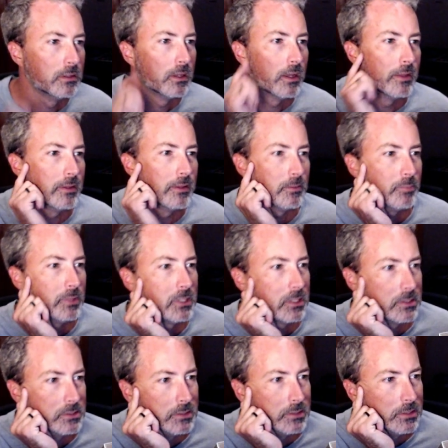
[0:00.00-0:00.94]
I think
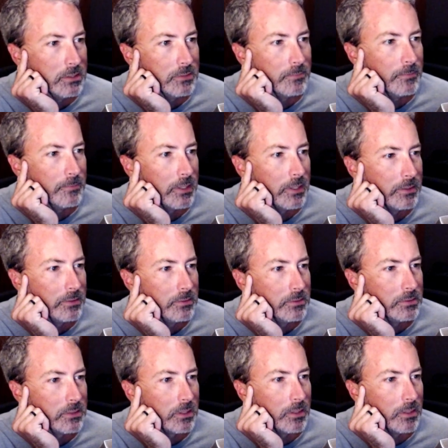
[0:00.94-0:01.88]
because these
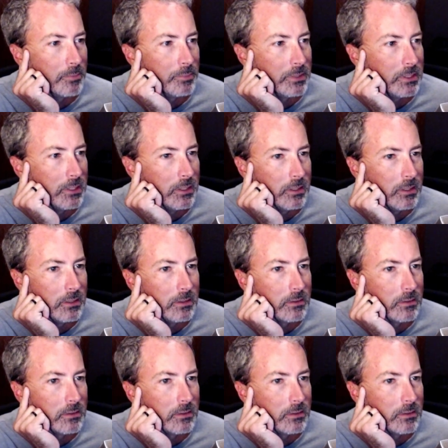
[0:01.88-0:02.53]
values update,